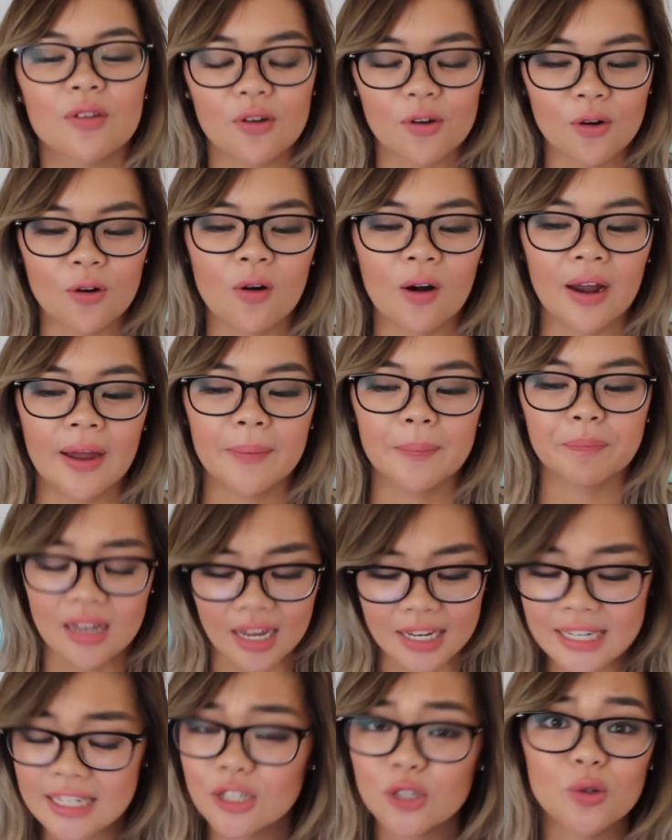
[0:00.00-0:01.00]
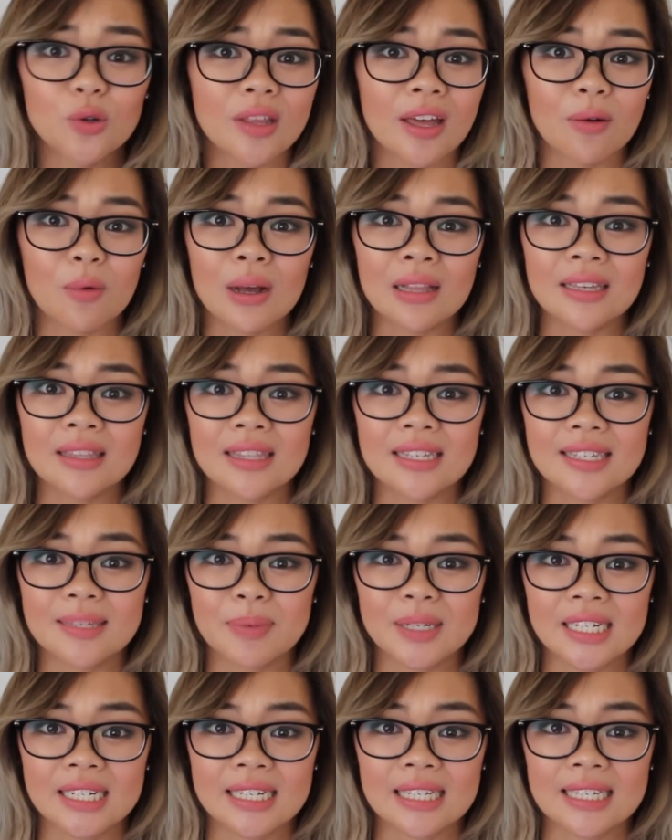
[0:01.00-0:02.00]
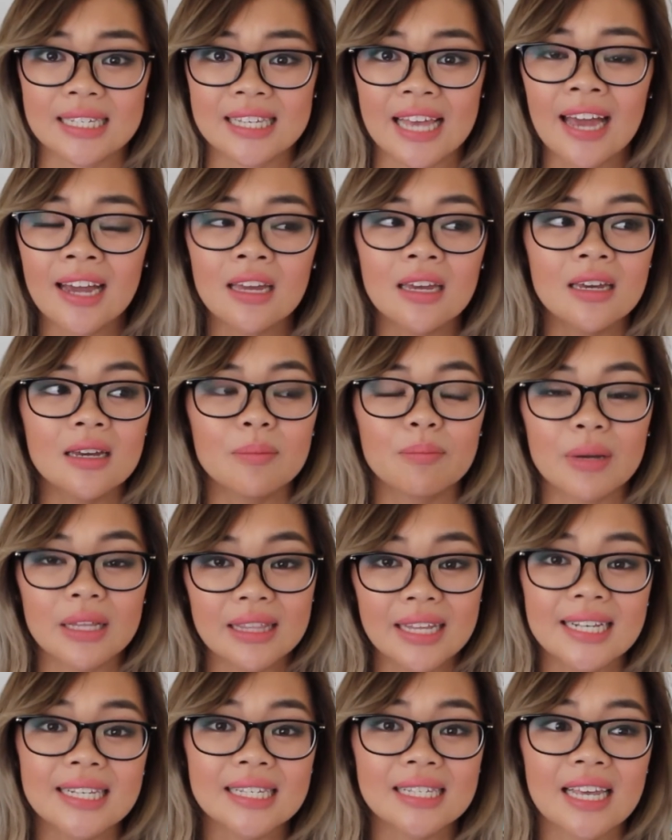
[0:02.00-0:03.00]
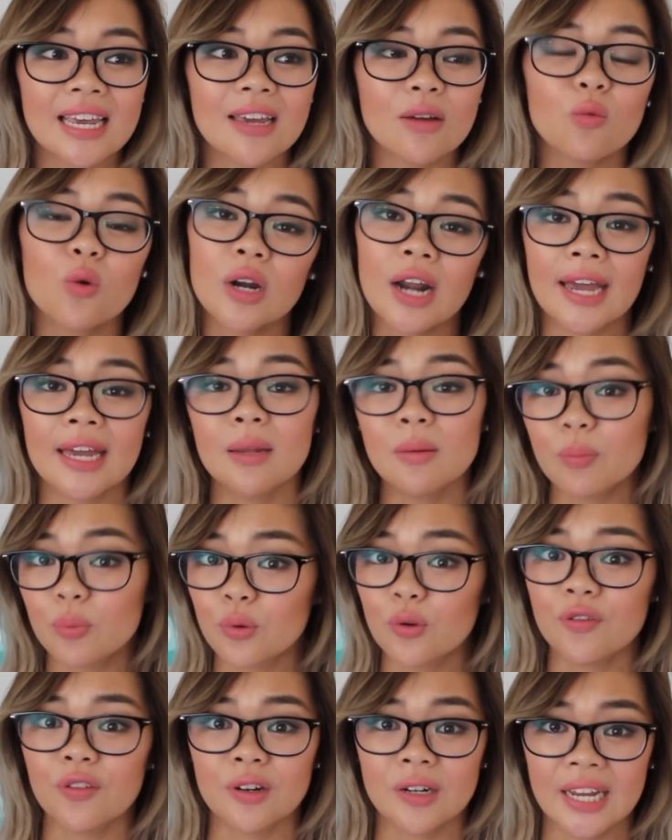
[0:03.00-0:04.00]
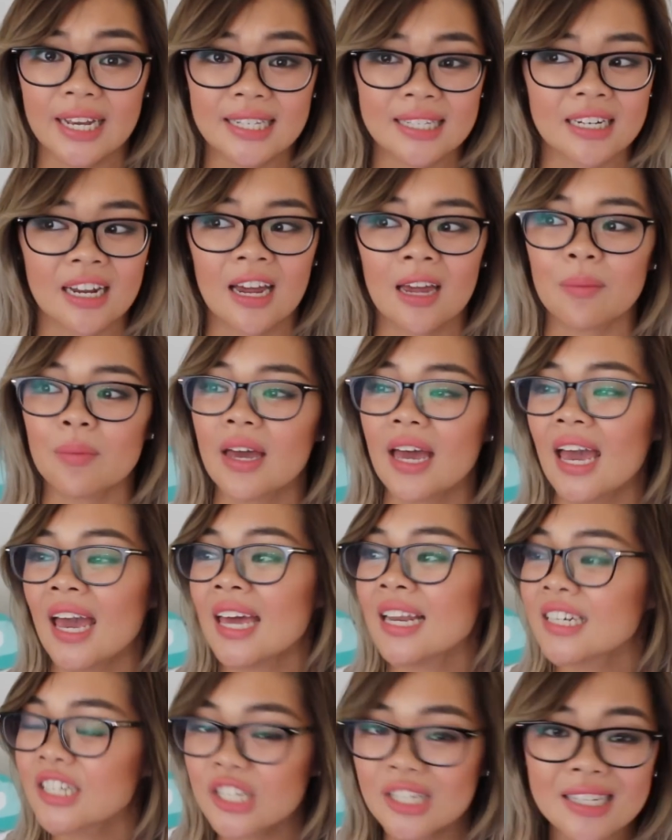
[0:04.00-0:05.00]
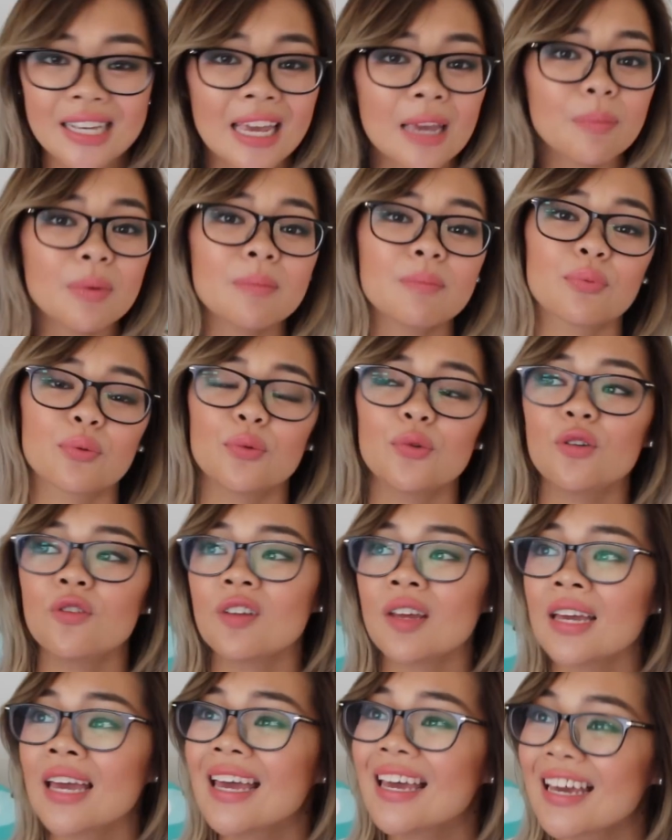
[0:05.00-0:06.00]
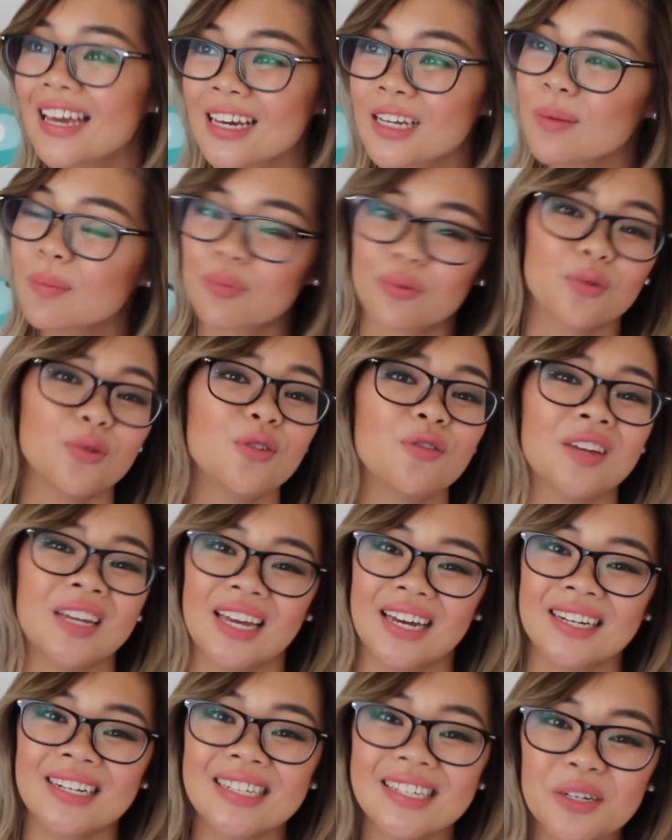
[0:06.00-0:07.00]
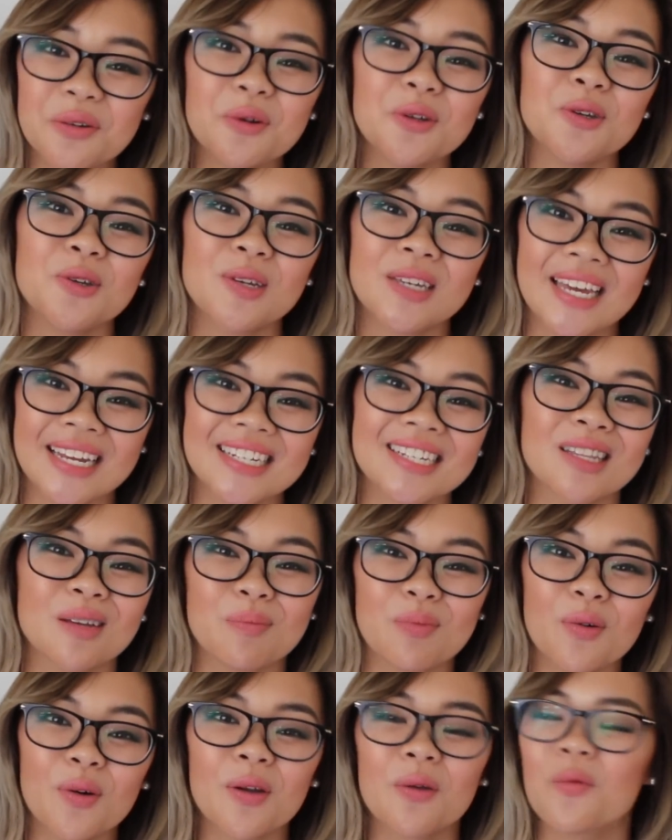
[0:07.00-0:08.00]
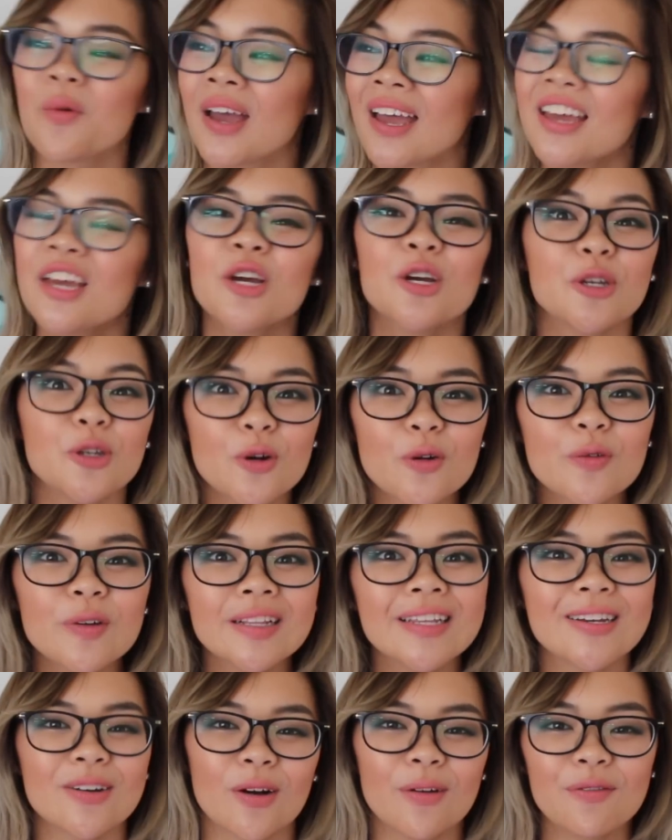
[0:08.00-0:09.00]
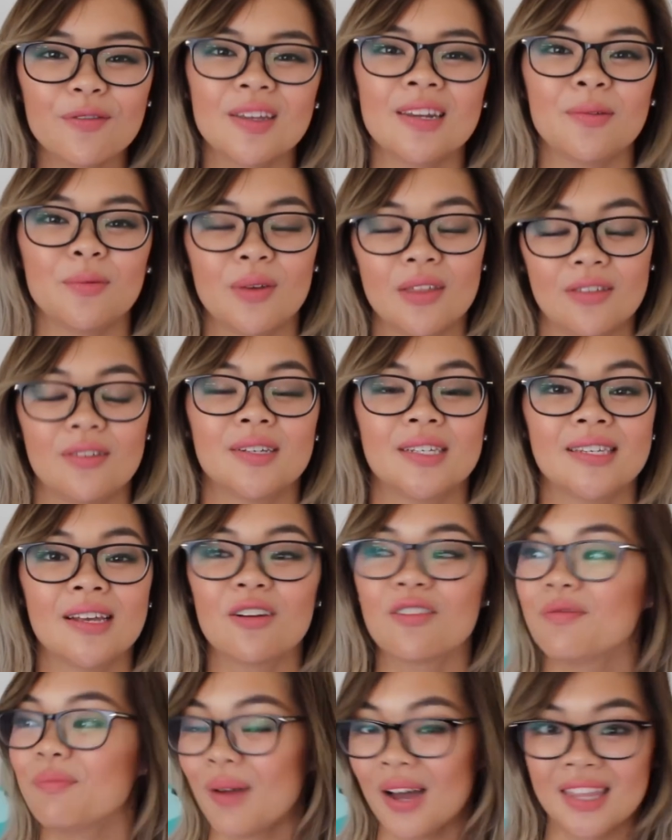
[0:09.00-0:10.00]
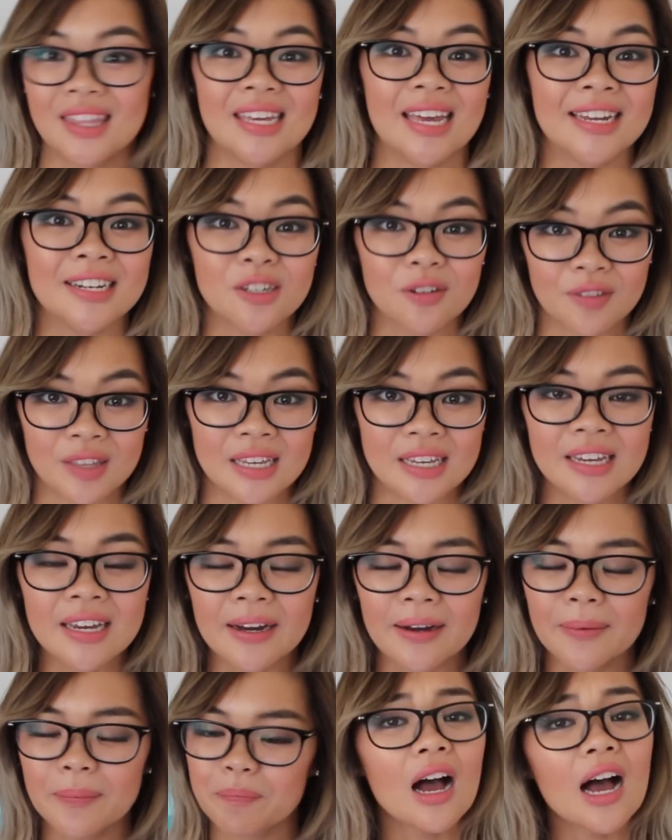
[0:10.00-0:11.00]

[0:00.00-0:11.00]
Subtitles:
All right, I didn't do that well in this particular site, but let's see what I can improve on next time. And just keep improving and improving until you get to the point where you're really confident with yourself by the end of the year.